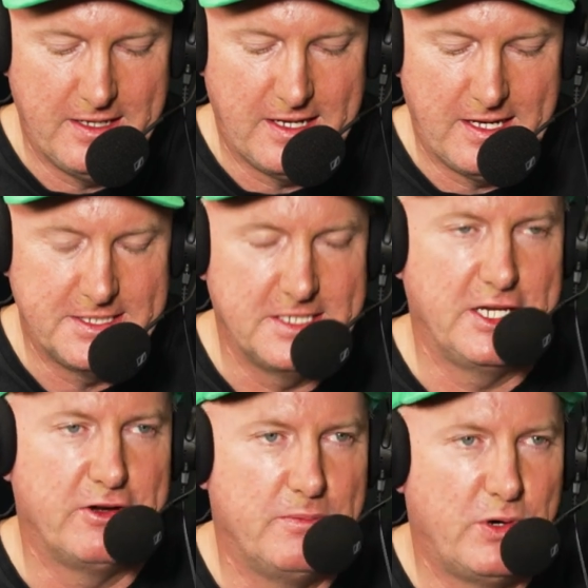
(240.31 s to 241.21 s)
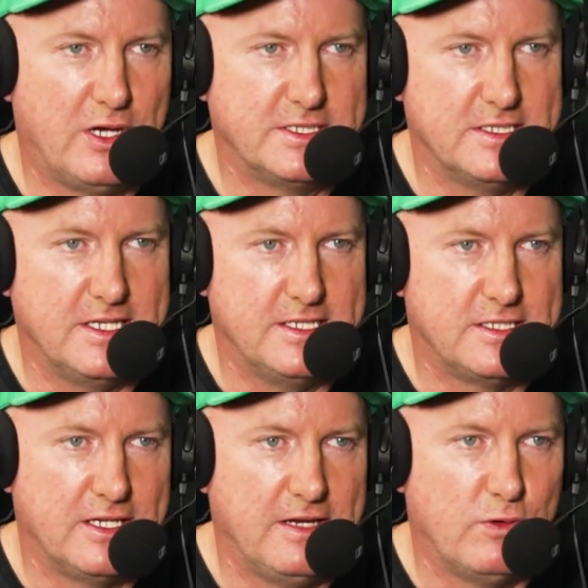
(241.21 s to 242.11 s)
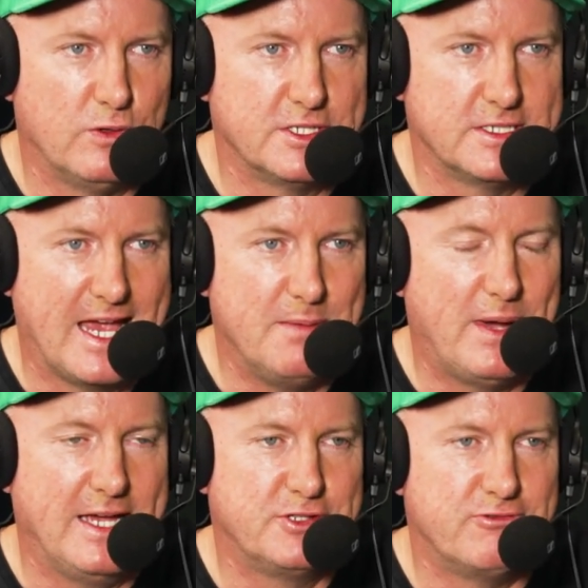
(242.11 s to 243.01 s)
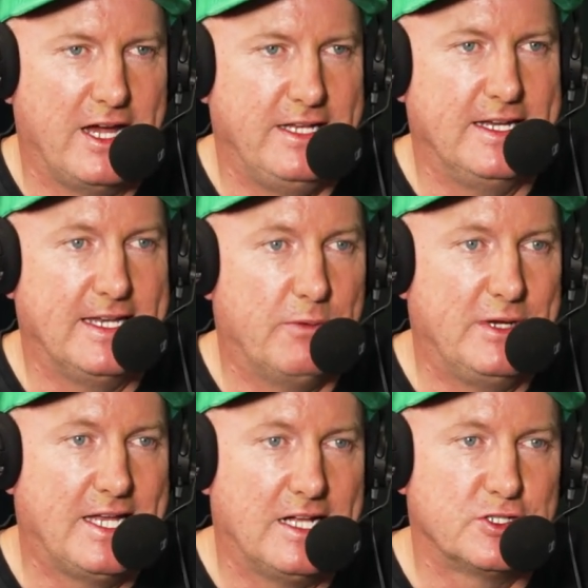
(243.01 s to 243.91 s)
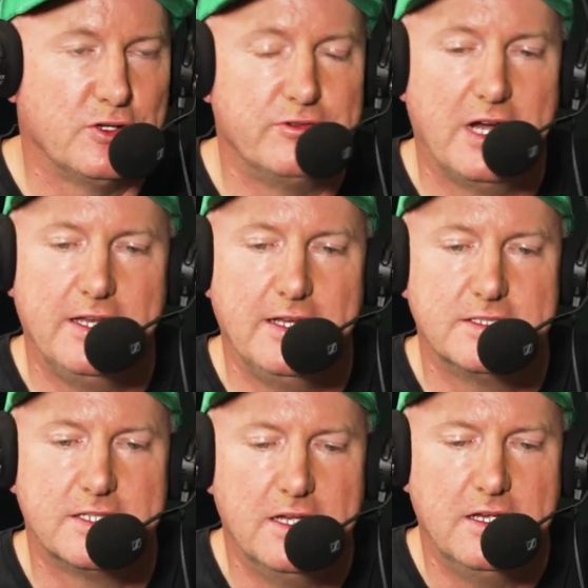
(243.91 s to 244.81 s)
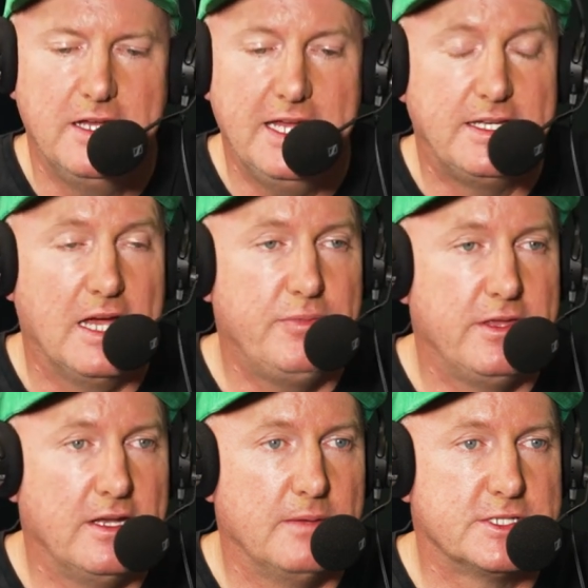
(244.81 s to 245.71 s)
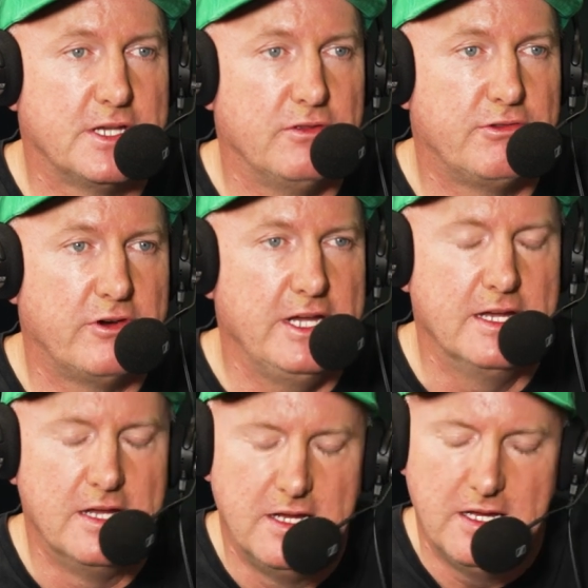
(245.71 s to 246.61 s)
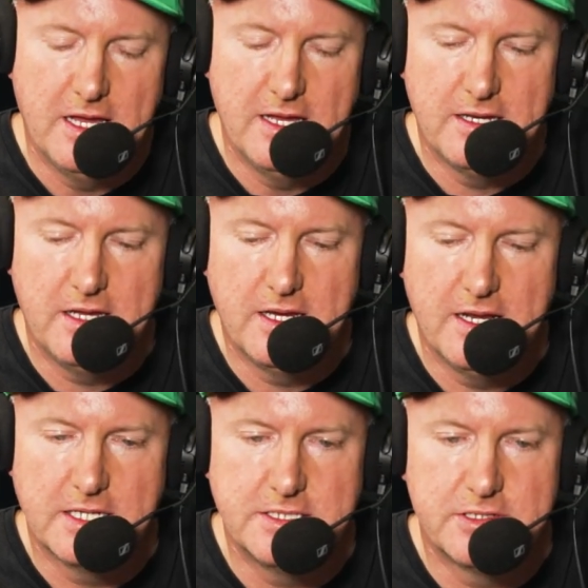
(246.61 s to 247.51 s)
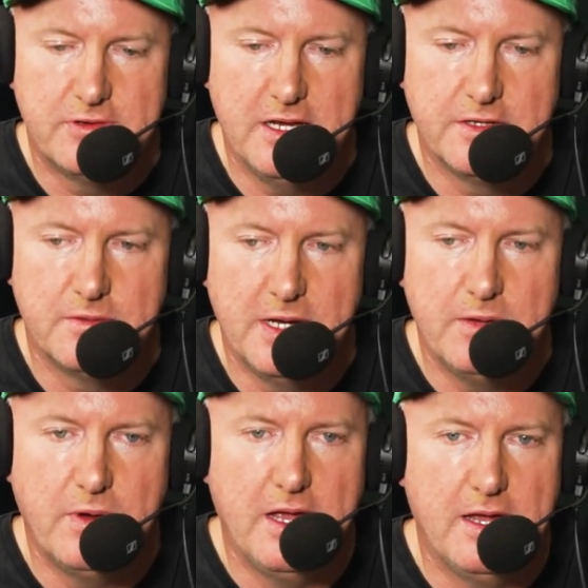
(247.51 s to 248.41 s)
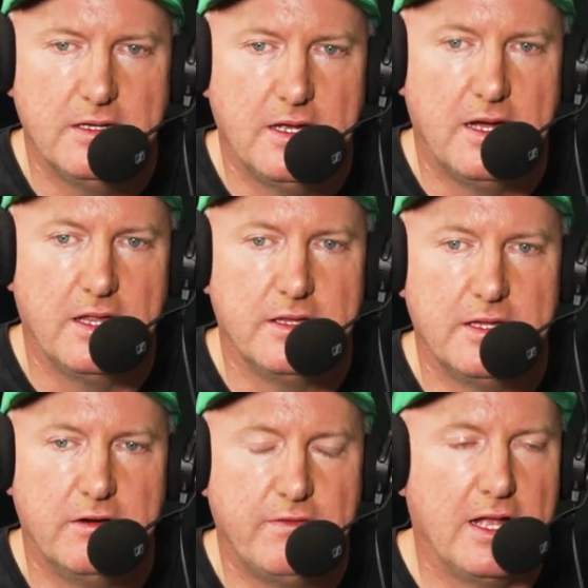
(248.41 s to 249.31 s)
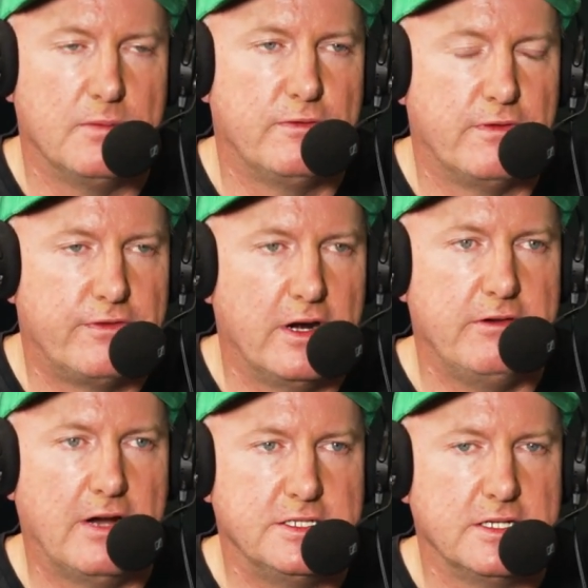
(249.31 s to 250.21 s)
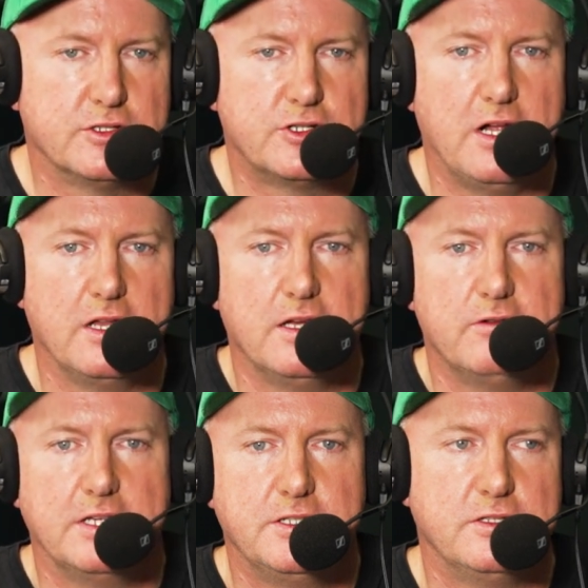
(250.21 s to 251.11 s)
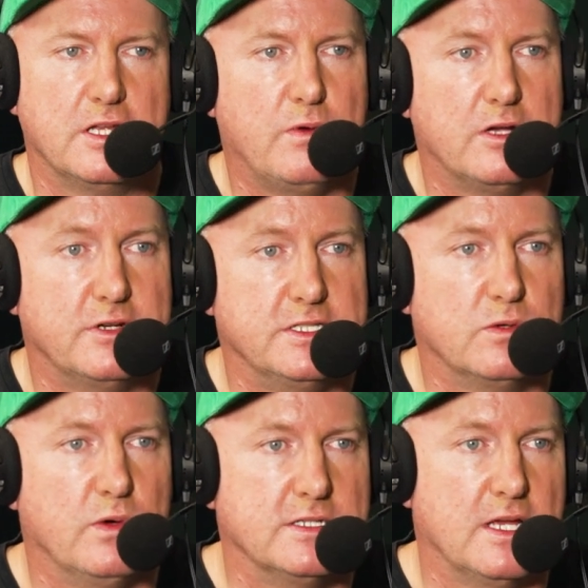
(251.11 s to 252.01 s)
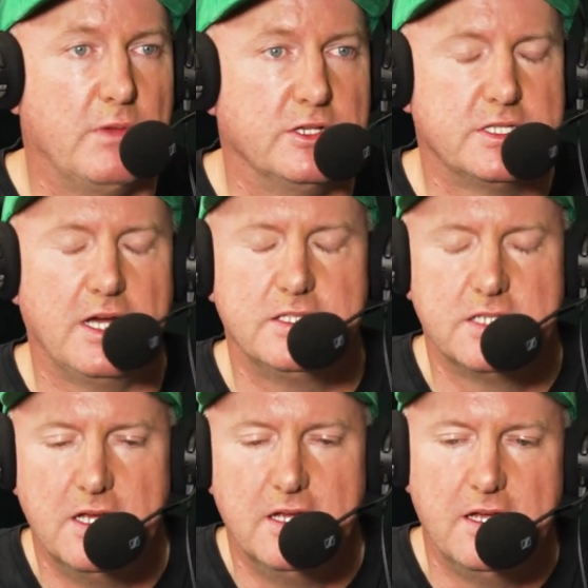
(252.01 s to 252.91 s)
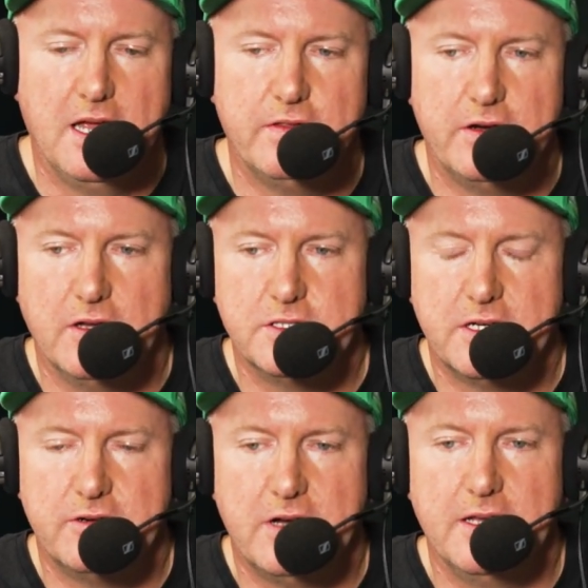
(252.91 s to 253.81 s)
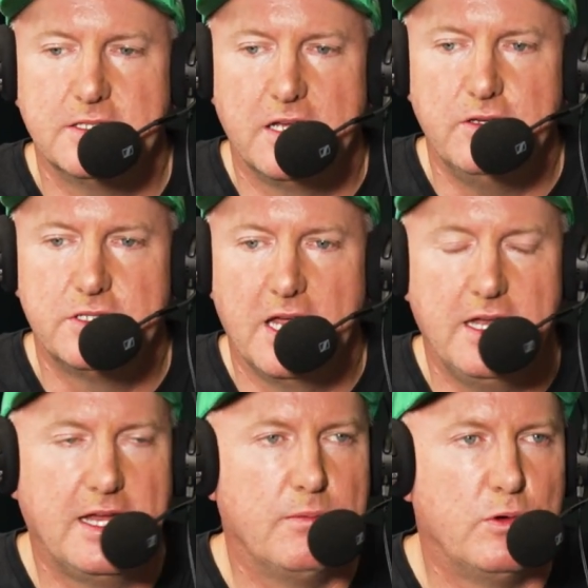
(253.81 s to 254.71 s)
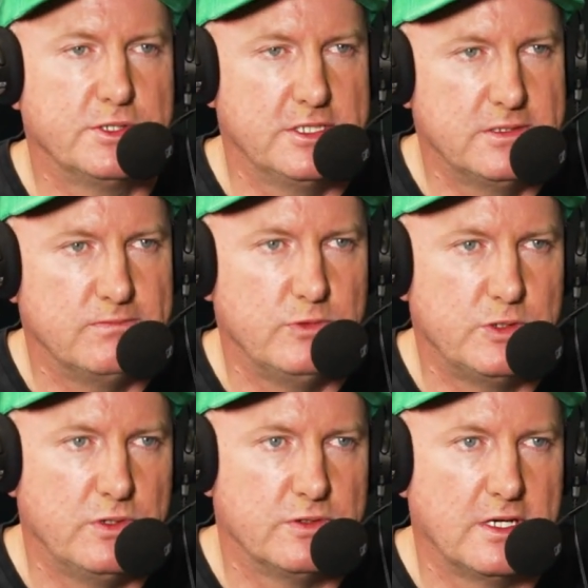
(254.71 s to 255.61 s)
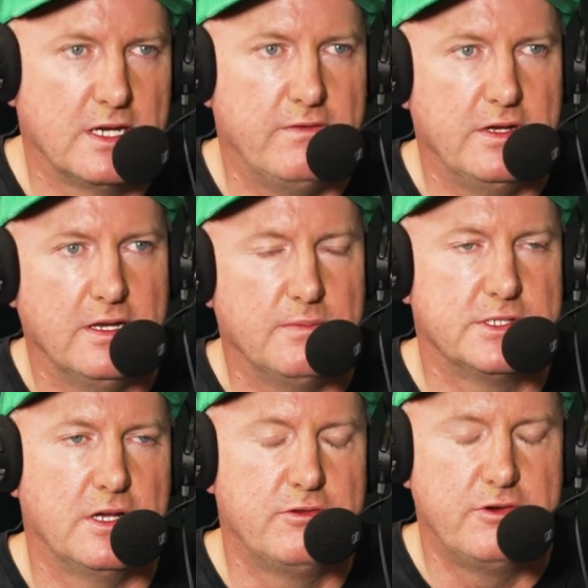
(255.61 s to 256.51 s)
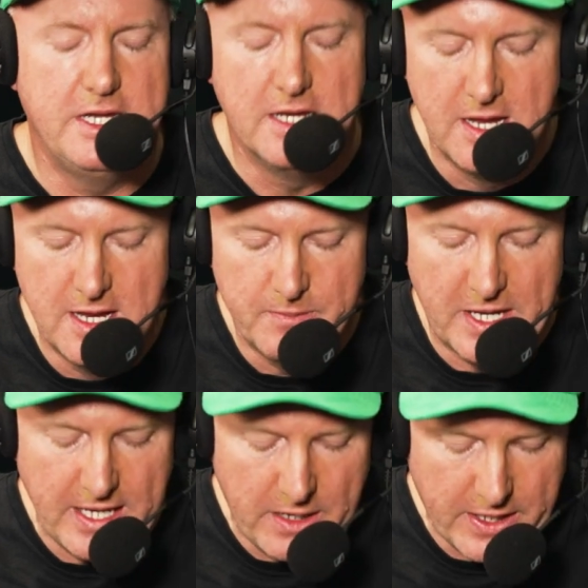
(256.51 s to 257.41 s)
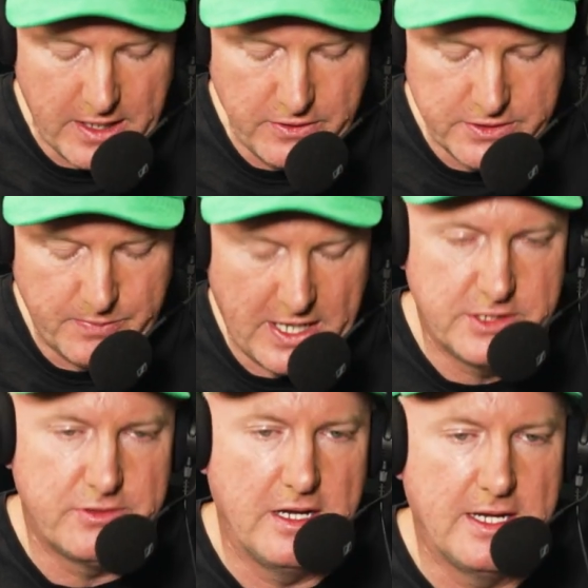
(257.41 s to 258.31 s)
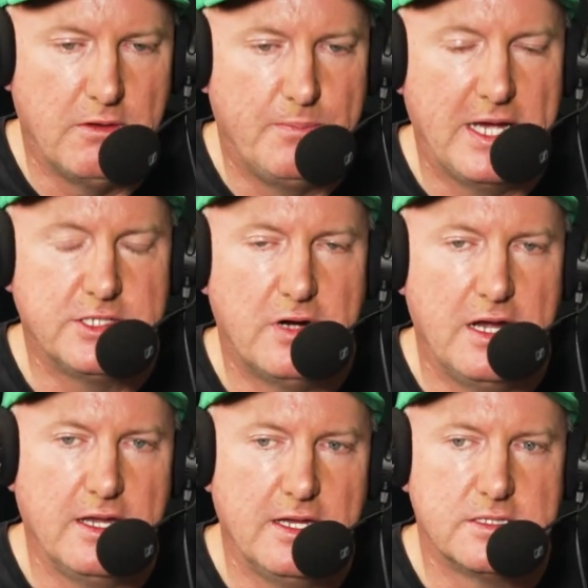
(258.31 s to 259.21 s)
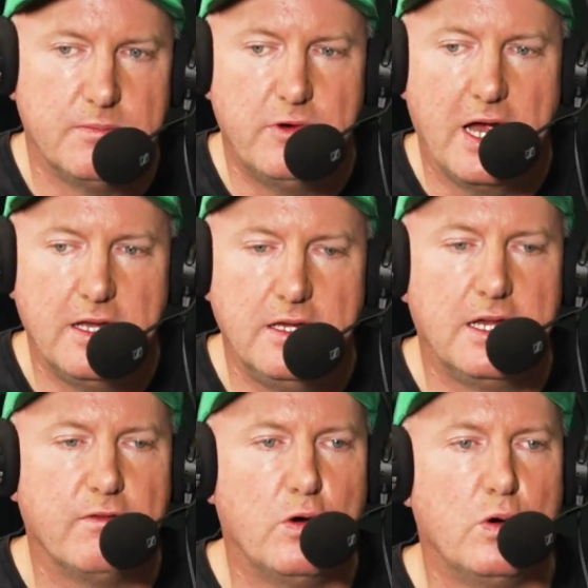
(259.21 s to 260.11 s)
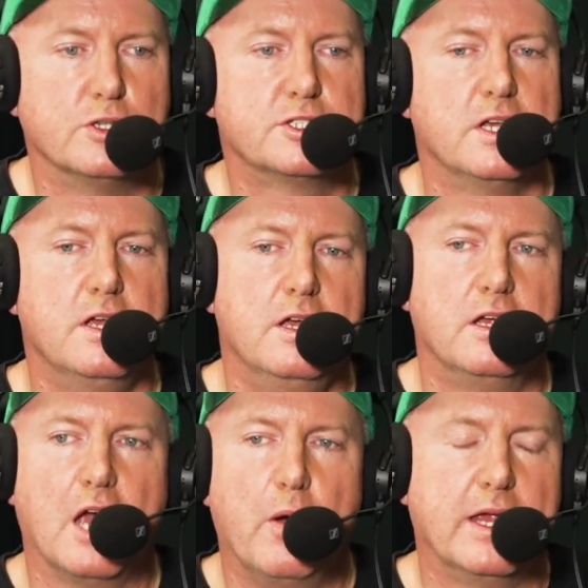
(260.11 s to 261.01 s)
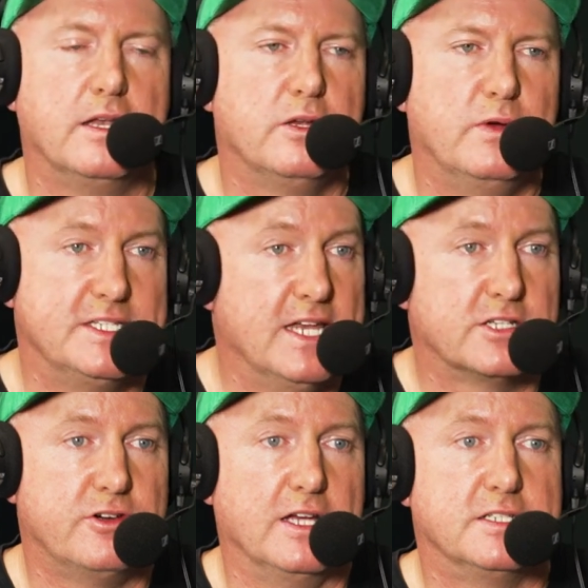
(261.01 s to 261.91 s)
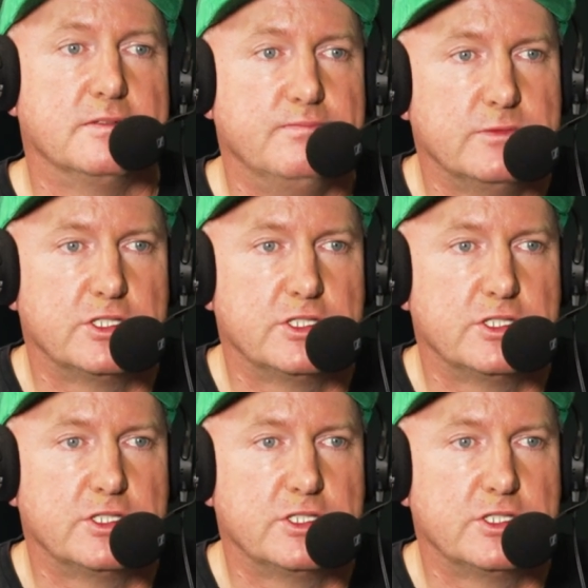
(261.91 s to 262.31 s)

in mm-hmm. uh, assessing her own prices is to give horses a base rating. Now we touched on ratings in depth in episode three. And uh, you can access ratings from anywhere uh, that they're available for free. Racing Australia, Racing New South Wales, Racing Queensland, most states have their own set of ratings they use to handicap horses, mm-hmm. which we also covered in episode three. But now we're going to use a base rating. Now, a base rating is the rating you give a horse going into its next race.